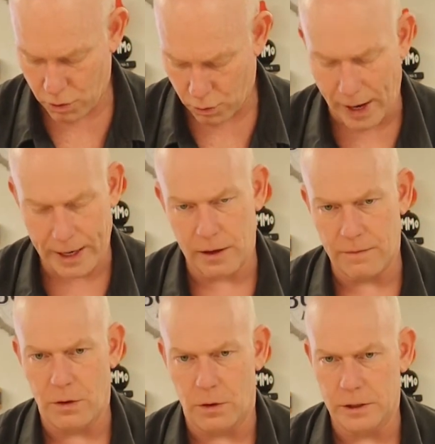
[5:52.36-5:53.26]

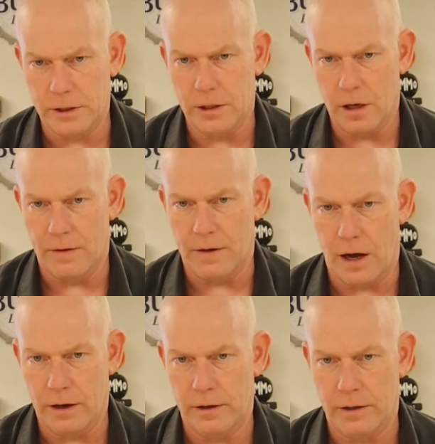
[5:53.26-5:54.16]
rated voltage of
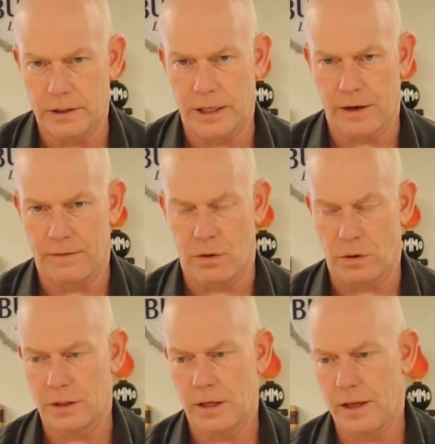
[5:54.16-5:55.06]
110
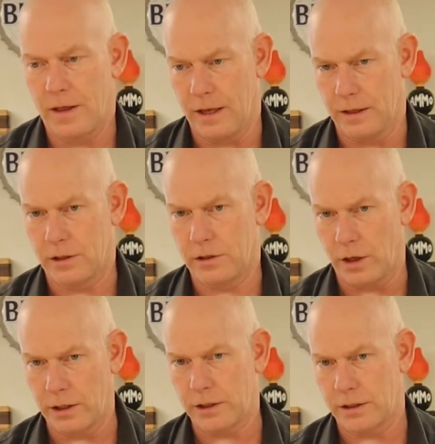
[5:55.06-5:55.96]
volts. The
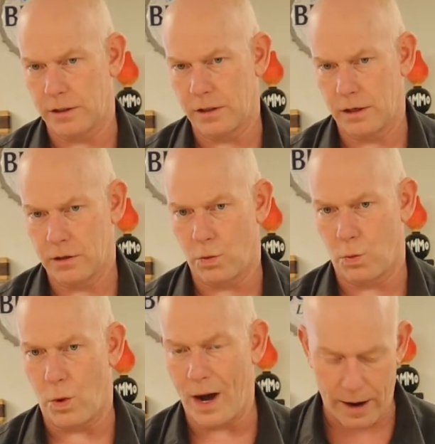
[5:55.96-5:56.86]
instructions to
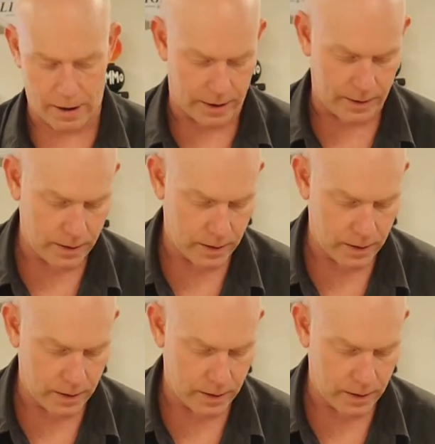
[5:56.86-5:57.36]
wire it